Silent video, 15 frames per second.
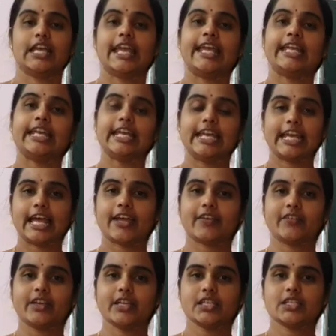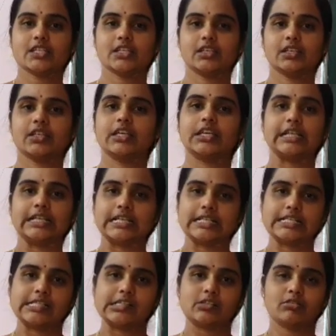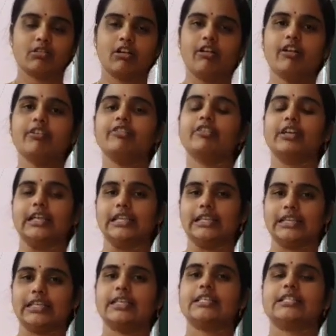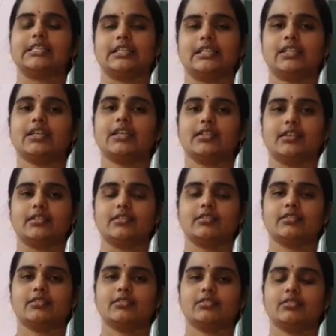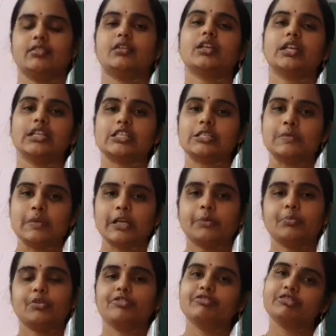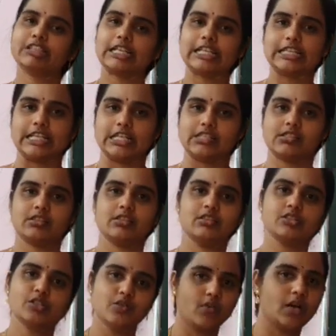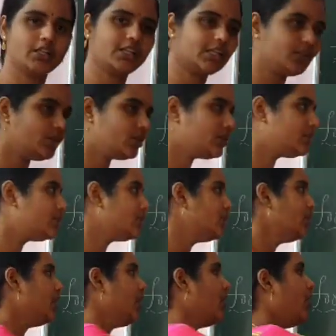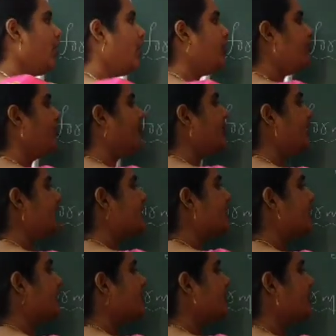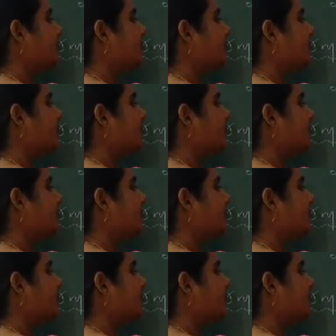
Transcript: any language consists of three things, or it is made up of three things. So what are those? Alphabets.